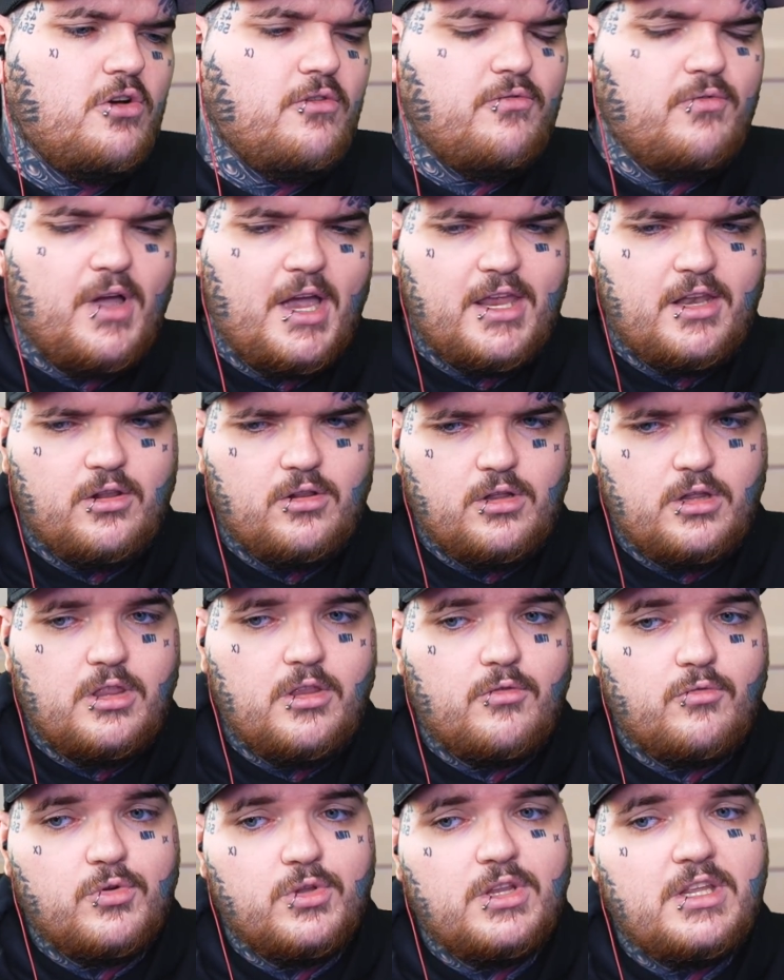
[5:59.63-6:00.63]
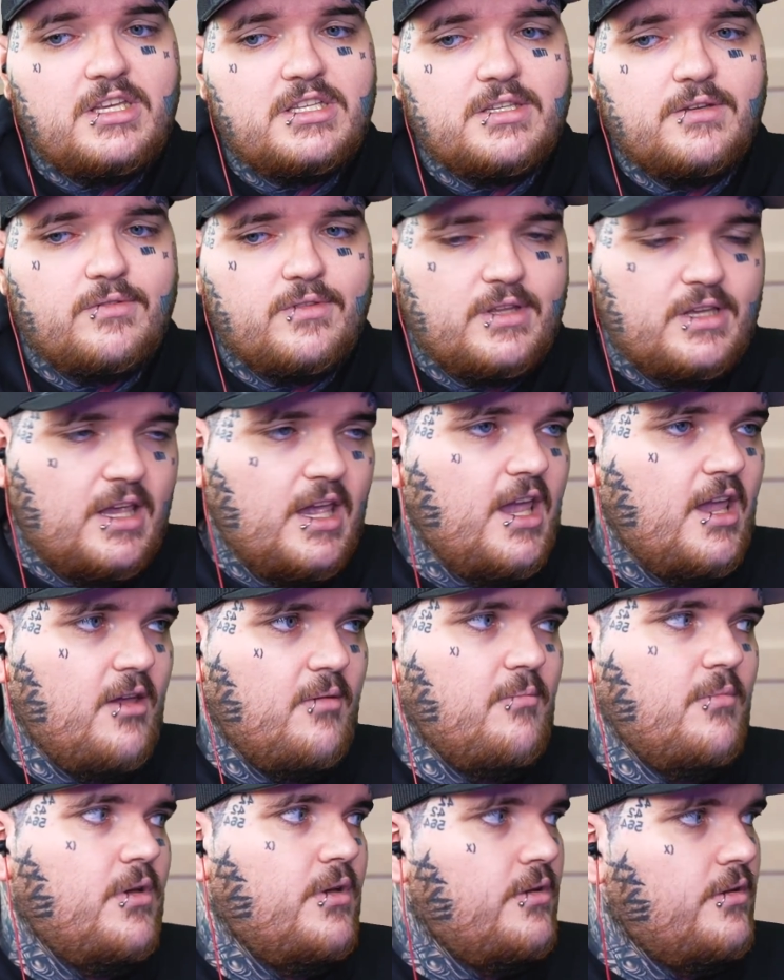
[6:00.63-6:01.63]
not final and the release of the
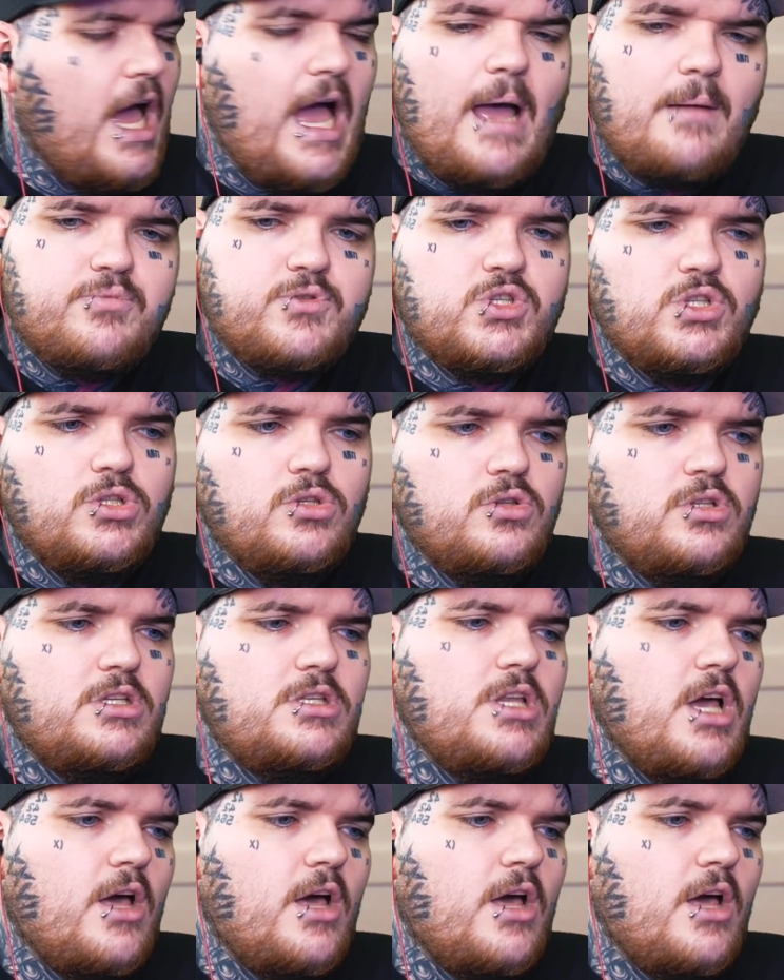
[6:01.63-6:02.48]
game. Absolutely